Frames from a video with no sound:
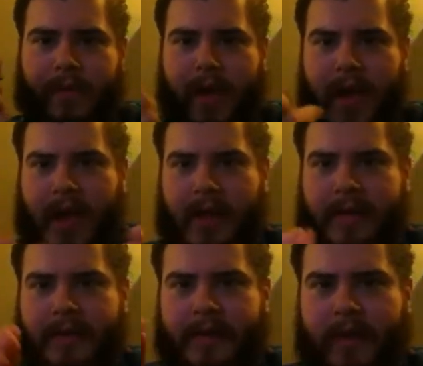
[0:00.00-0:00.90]

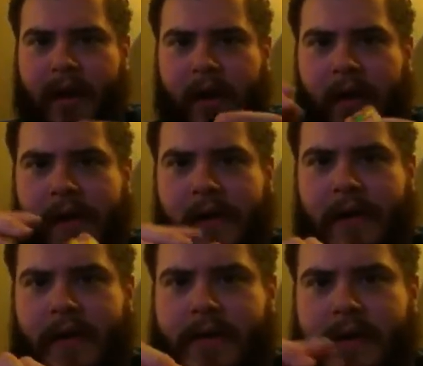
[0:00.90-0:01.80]
And
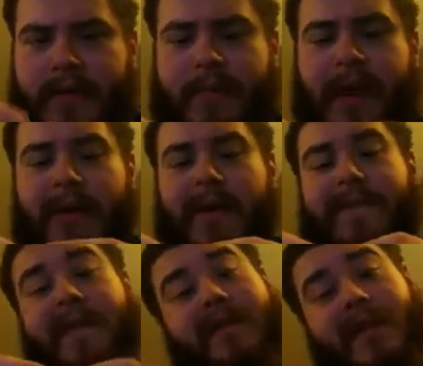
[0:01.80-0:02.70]
that's a bit how I
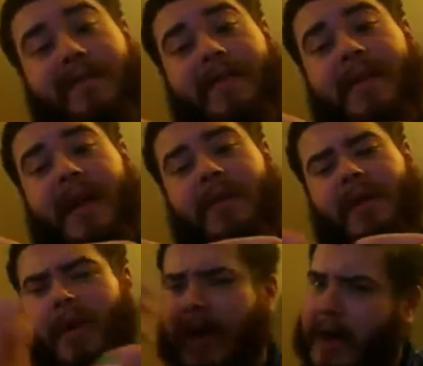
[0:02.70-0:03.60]
feel every day when I
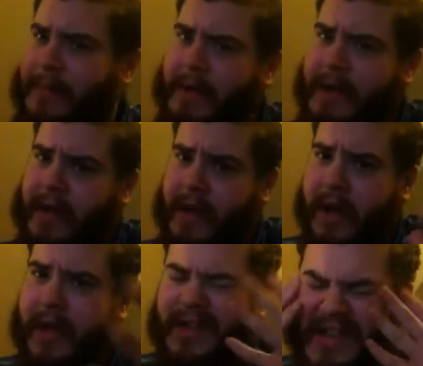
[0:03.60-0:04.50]
wake up and
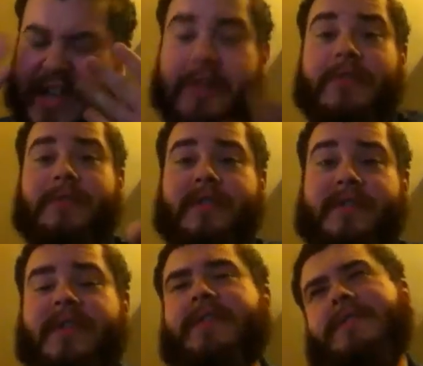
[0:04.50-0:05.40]
I continue to
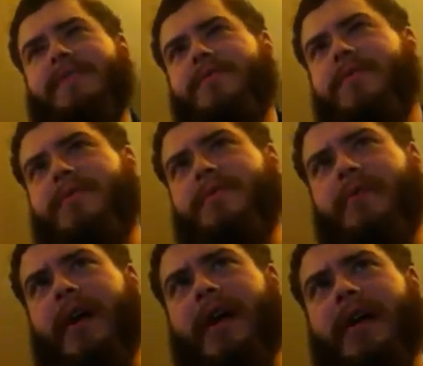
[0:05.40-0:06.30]
exist in this world
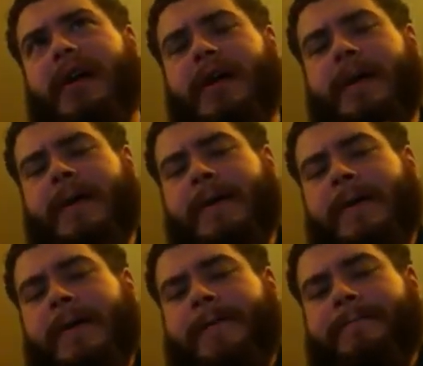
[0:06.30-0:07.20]
where I
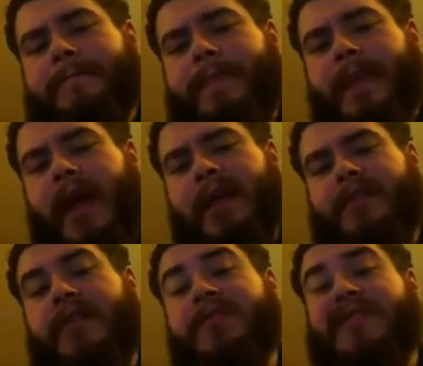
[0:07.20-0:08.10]
had
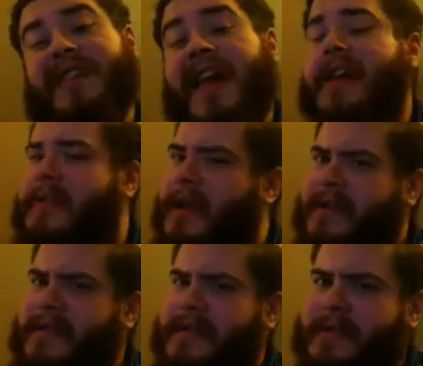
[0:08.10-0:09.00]
no say in that
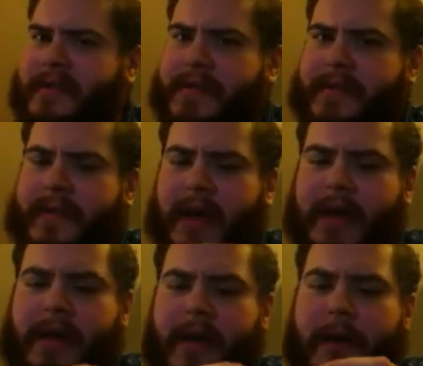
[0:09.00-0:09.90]
existence. And